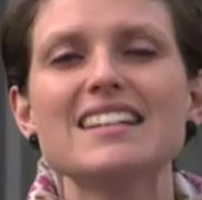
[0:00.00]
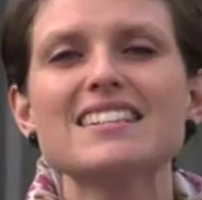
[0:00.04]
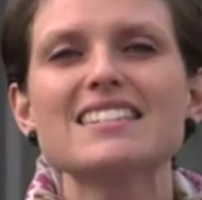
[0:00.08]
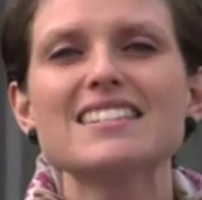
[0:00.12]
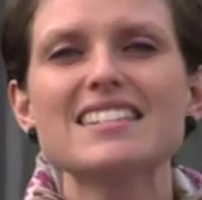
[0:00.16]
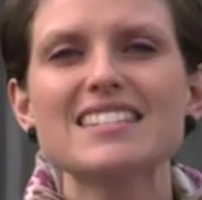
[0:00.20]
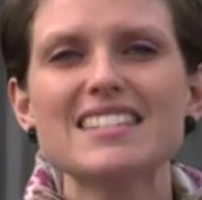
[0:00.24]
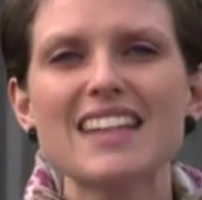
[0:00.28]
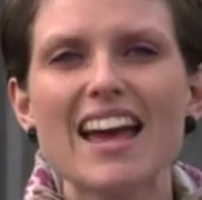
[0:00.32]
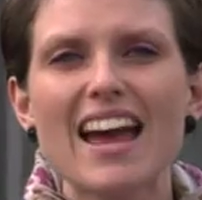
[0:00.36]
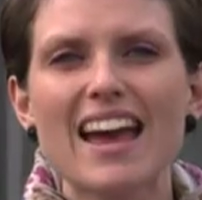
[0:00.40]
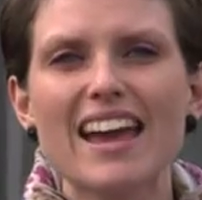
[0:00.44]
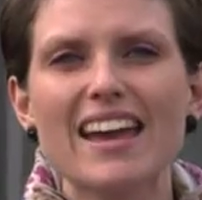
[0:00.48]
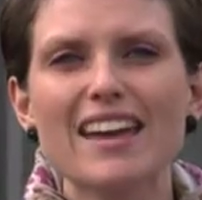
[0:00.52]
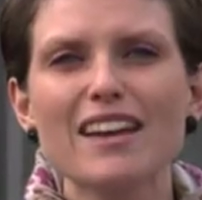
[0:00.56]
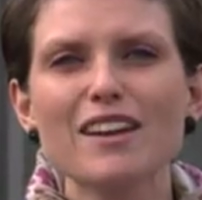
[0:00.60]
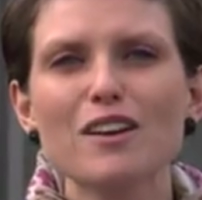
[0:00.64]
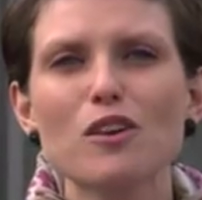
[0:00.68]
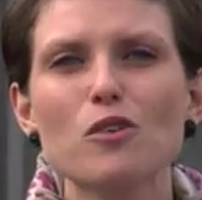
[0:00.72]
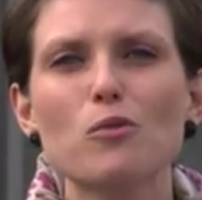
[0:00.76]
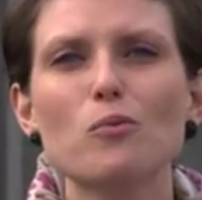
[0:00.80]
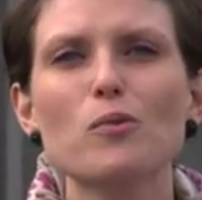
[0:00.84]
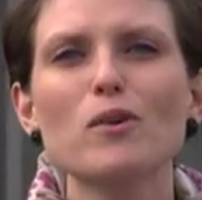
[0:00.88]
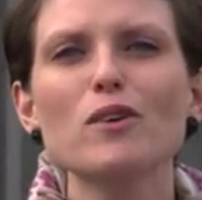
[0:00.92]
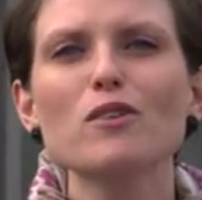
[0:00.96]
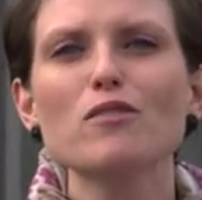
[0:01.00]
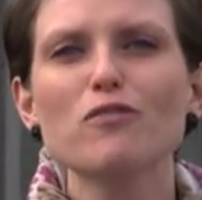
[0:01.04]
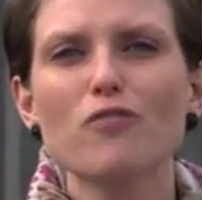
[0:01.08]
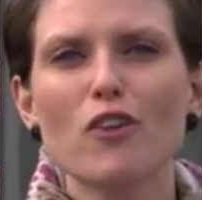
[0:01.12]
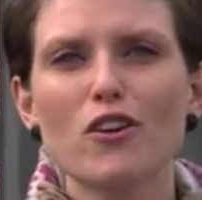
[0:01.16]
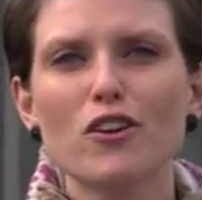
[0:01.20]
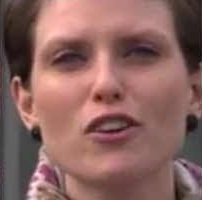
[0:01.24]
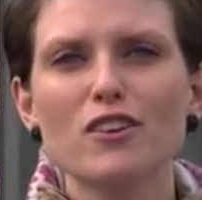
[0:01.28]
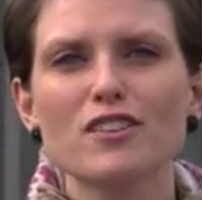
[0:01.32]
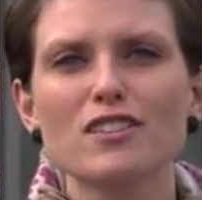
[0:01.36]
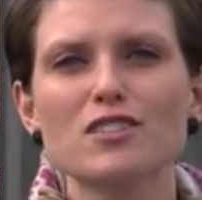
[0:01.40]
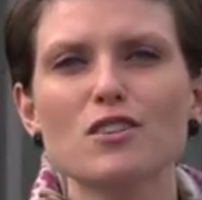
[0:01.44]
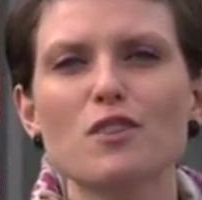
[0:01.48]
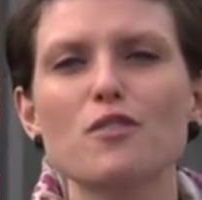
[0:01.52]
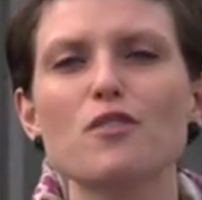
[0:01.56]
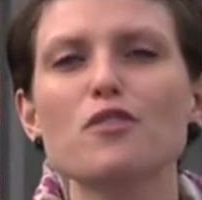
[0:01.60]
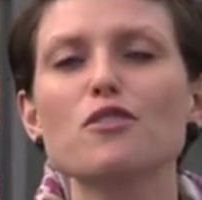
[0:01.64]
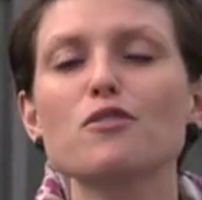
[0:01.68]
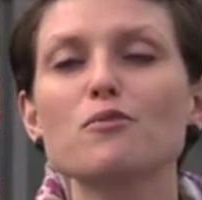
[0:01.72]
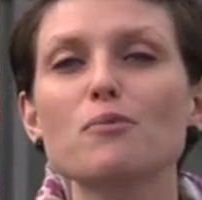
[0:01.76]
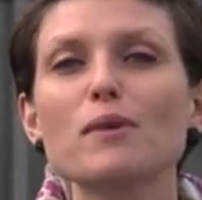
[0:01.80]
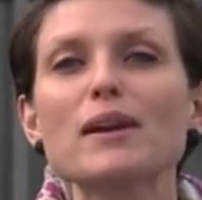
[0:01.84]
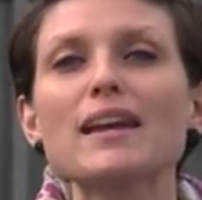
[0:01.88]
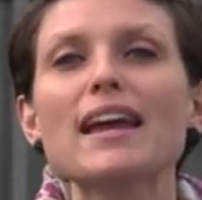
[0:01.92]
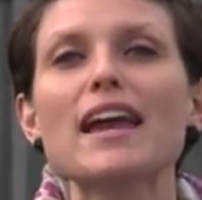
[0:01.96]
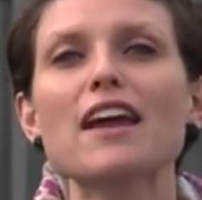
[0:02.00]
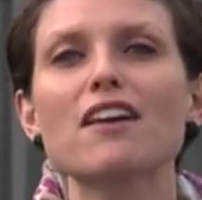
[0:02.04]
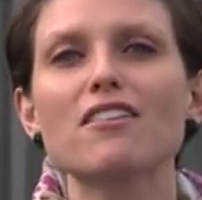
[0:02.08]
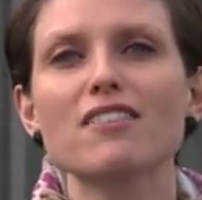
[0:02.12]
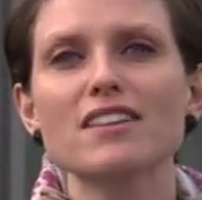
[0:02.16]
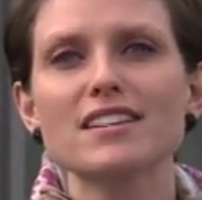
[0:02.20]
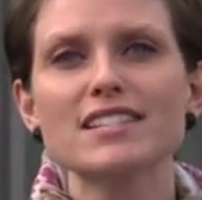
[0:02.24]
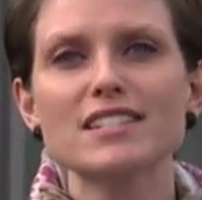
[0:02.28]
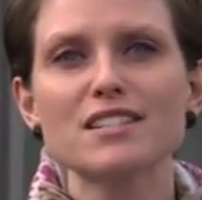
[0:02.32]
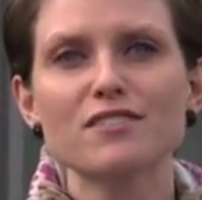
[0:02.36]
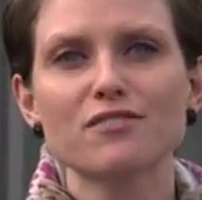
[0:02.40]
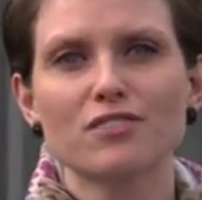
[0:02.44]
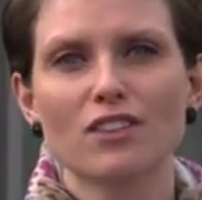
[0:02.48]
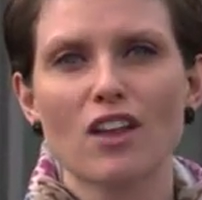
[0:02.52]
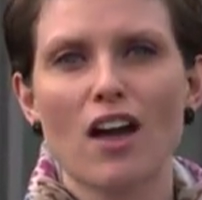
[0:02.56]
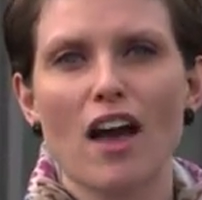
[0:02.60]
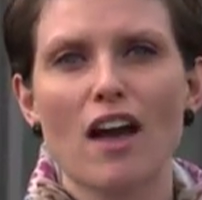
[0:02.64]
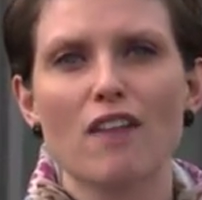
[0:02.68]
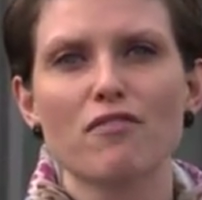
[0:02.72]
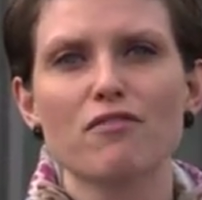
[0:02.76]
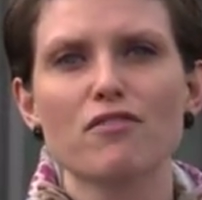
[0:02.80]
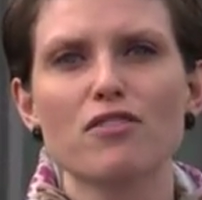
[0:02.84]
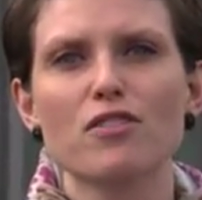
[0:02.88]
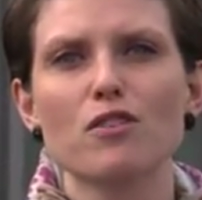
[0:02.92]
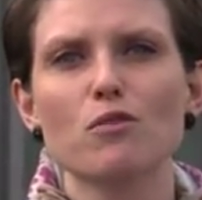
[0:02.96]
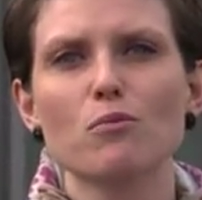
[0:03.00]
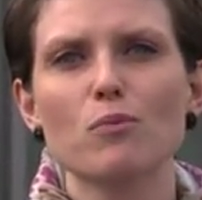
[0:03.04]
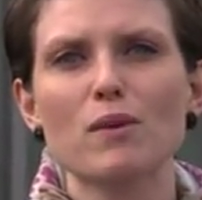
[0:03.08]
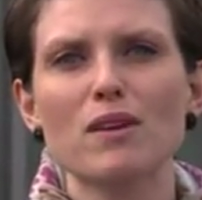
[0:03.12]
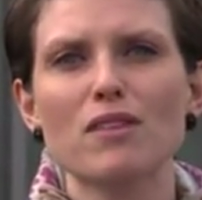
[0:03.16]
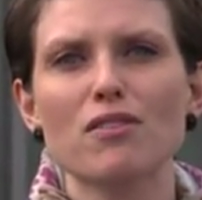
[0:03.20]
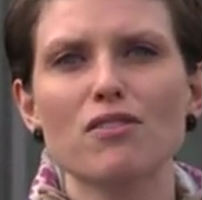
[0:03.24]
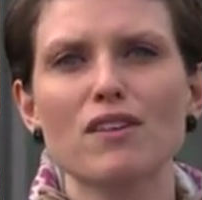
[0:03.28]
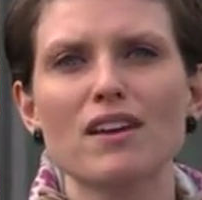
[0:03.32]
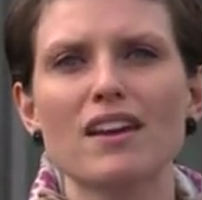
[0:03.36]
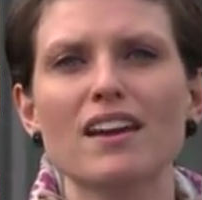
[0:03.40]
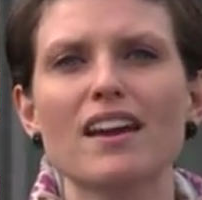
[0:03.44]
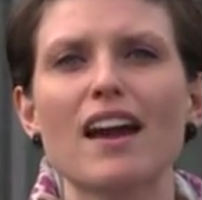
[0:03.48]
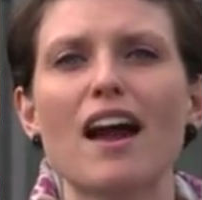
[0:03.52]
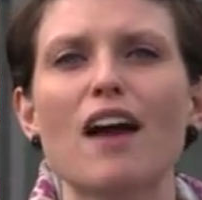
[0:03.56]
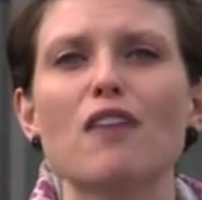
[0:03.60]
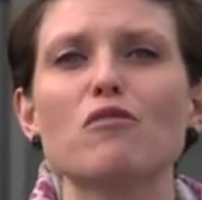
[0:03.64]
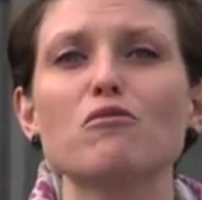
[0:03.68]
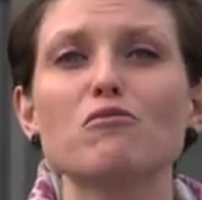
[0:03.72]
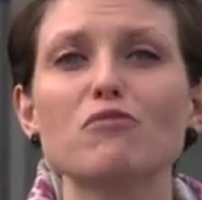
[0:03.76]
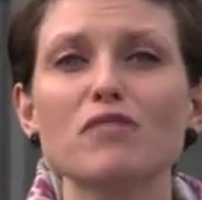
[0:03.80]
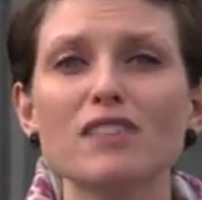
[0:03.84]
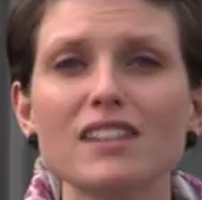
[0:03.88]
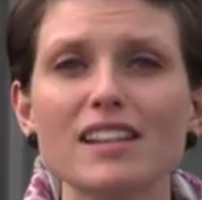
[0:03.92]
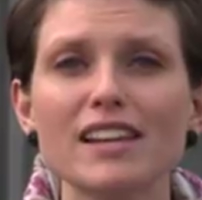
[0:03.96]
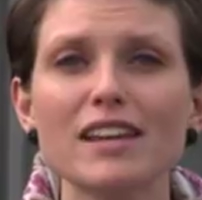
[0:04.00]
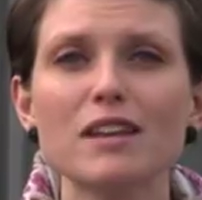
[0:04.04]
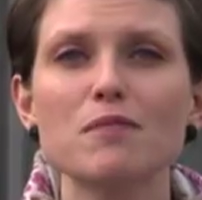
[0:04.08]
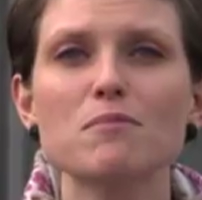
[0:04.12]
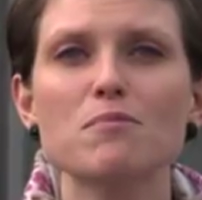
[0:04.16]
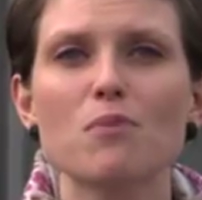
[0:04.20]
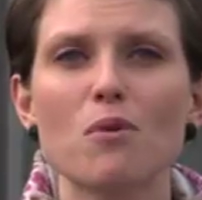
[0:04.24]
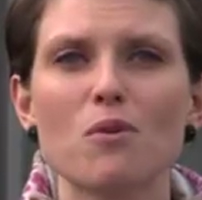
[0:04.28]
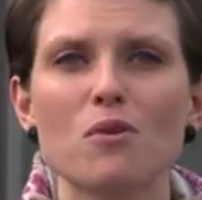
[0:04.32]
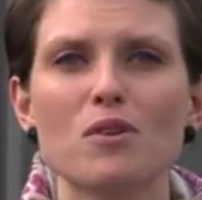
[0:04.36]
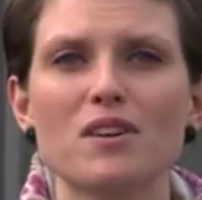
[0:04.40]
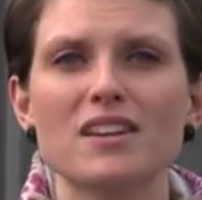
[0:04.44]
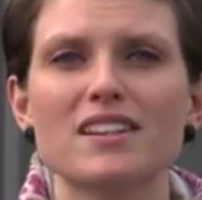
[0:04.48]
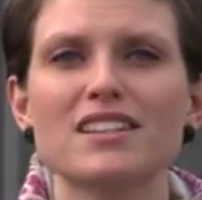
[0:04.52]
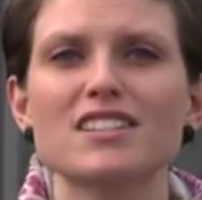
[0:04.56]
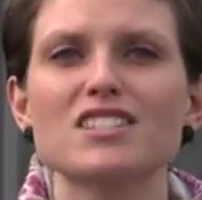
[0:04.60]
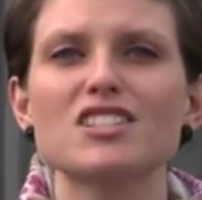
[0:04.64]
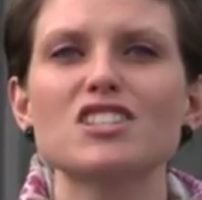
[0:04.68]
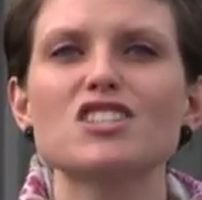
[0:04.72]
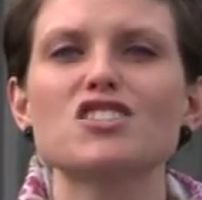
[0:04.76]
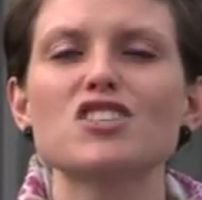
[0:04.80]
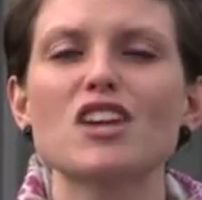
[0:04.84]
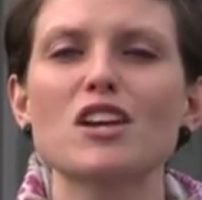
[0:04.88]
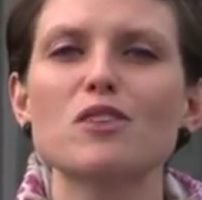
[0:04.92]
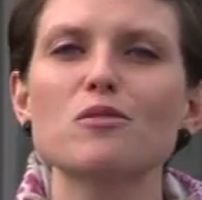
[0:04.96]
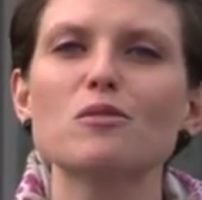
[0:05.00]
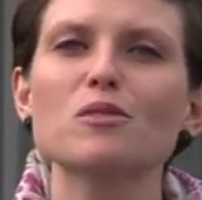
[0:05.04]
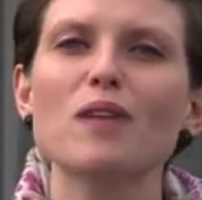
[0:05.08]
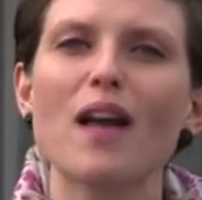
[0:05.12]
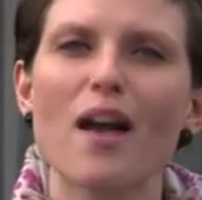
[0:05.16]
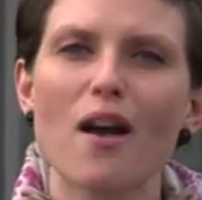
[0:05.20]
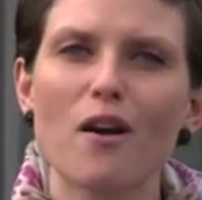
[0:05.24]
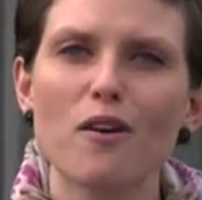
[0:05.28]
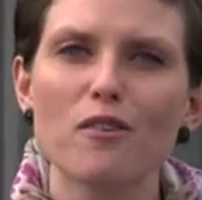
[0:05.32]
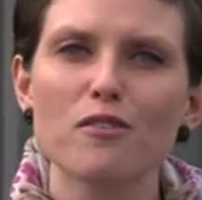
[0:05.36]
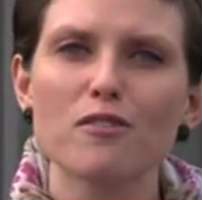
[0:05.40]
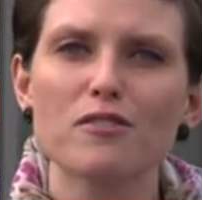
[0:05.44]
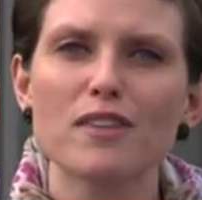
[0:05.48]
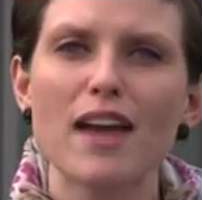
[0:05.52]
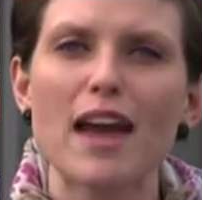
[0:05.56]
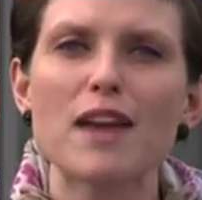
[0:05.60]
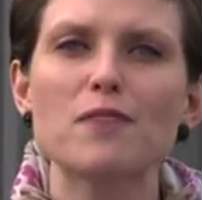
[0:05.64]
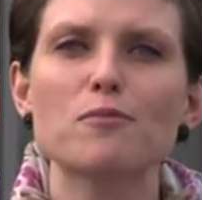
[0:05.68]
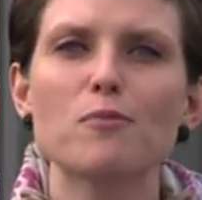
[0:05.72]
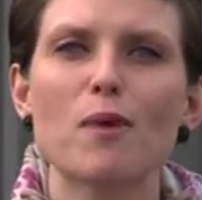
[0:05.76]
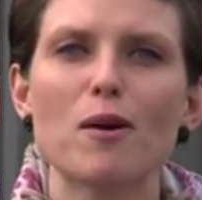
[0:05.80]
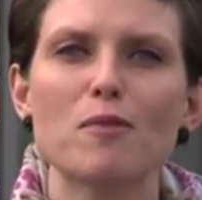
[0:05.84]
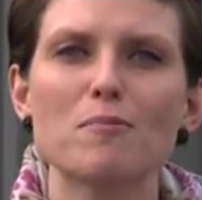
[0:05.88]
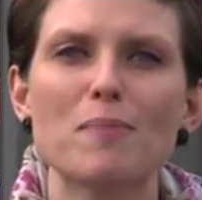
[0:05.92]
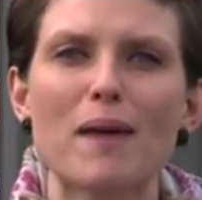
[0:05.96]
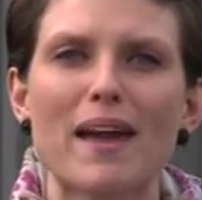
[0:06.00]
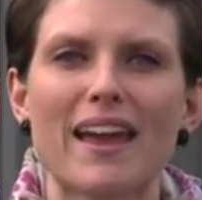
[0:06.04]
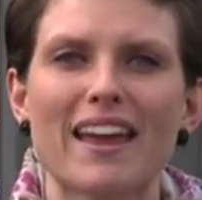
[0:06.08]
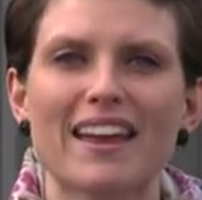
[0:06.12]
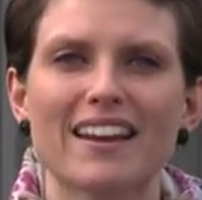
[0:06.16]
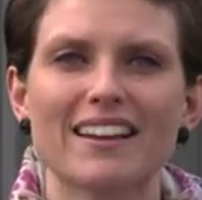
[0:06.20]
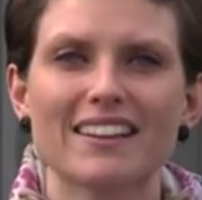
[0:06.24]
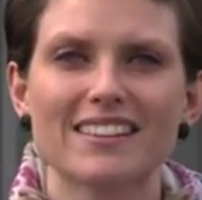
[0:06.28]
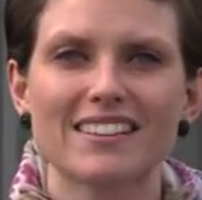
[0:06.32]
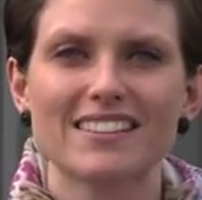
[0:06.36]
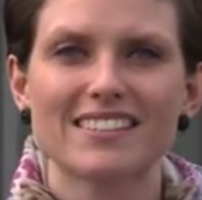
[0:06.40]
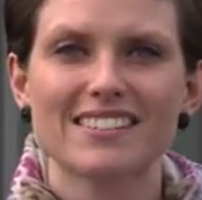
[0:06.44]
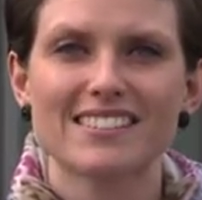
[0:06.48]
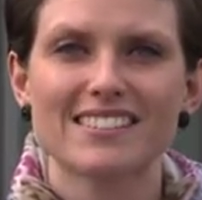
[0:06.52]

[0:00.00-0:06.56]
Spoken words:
Today, we'll focus on three areas of life that we think are really important to general health and well-being.